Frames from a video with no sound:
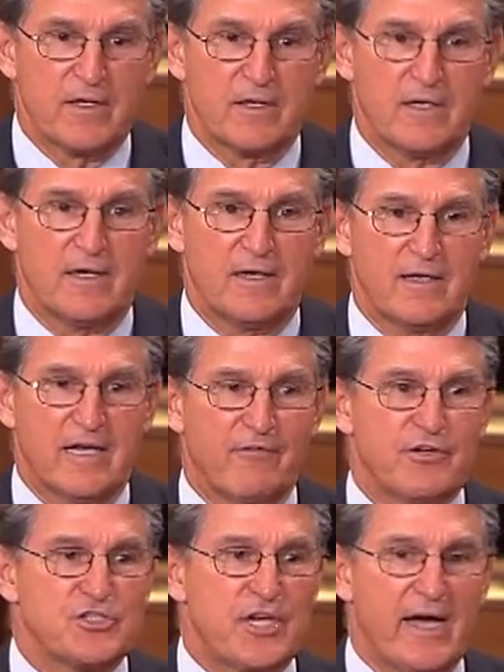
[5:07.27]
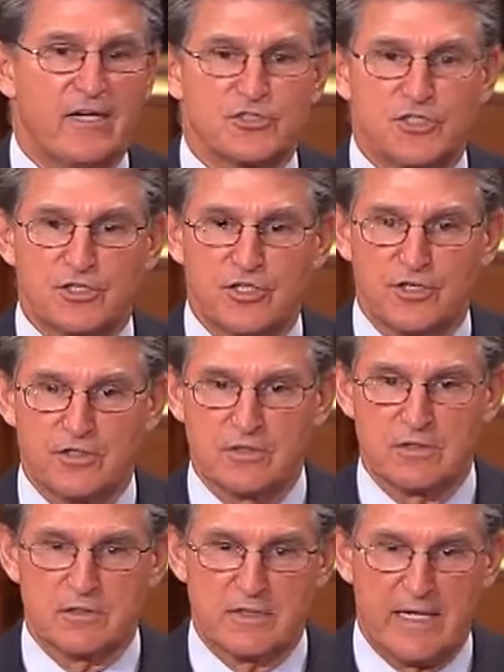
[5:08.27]
Every child should
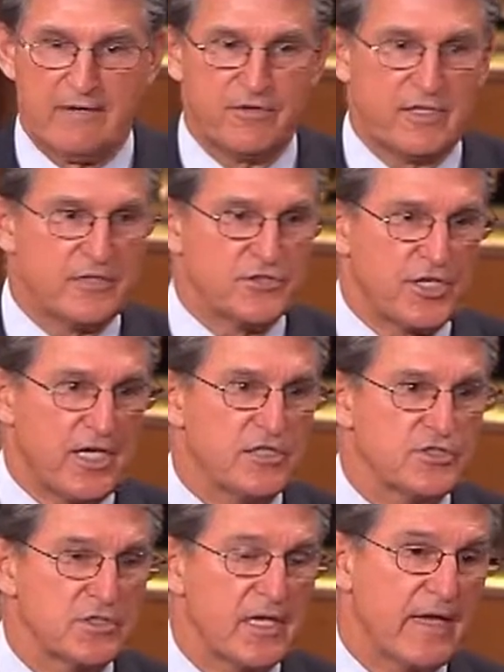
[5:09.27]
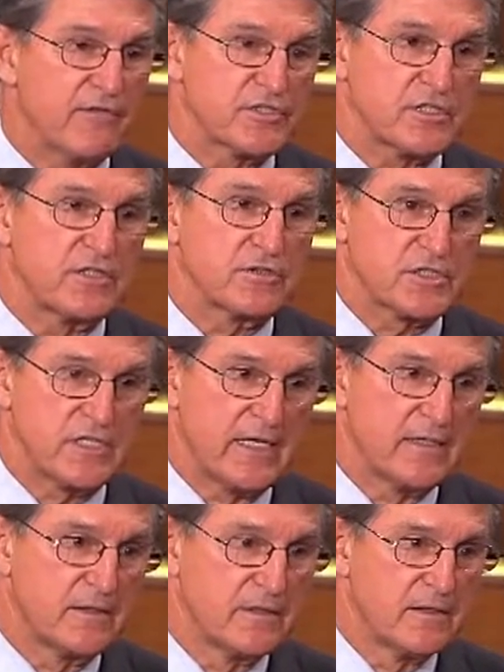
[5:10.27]
learn, have an education, have a skill set.
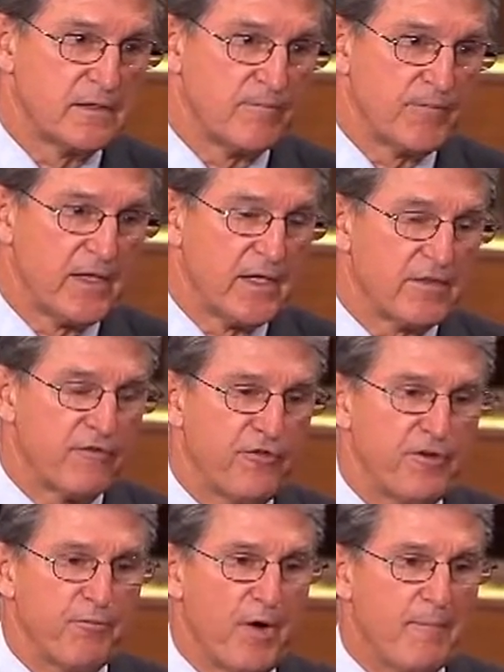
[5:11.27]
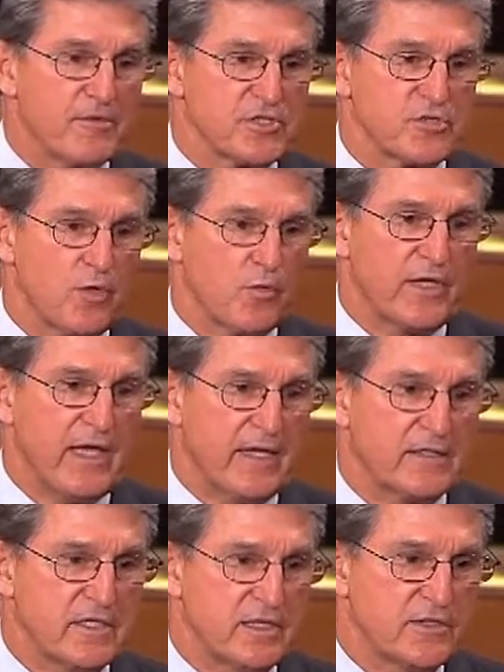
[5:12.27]
The fifth promise is what we
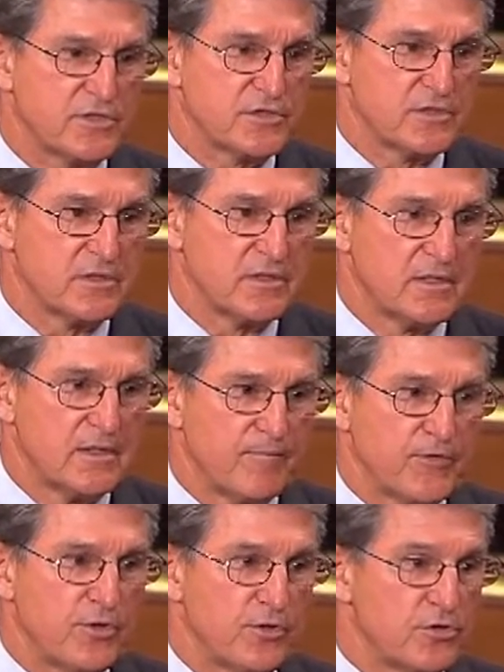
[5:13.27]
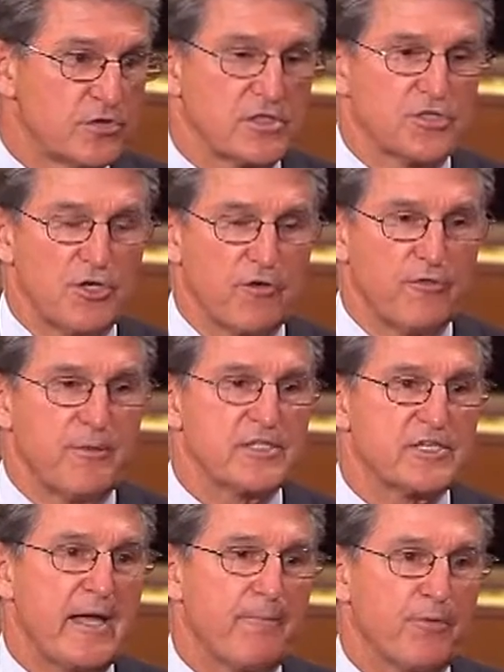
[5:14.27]
can't teach. You can usually show from
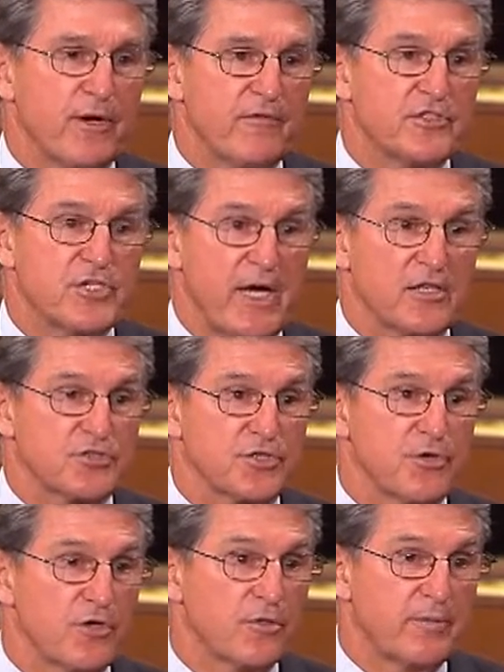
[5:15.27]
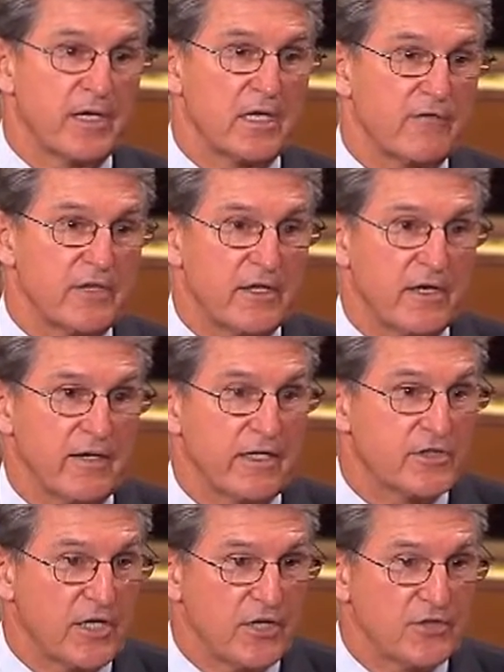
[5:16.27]
example. Every child should grow to be a loving, caring
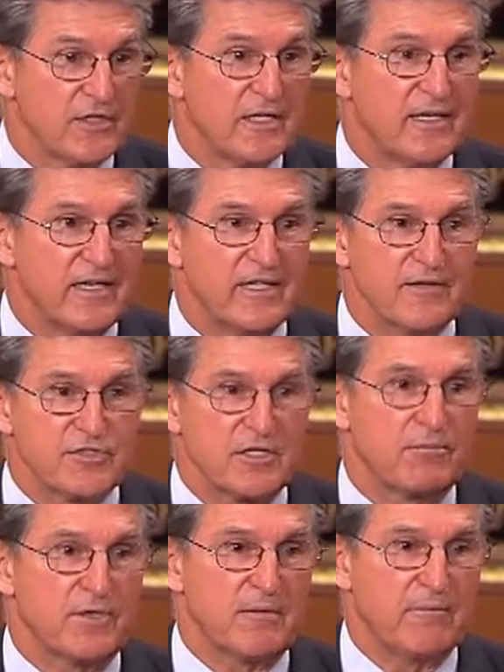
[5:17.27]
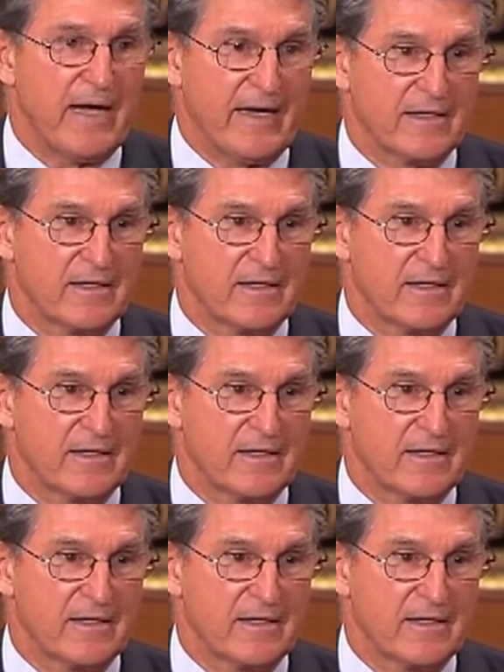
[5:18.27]
adult and give something back.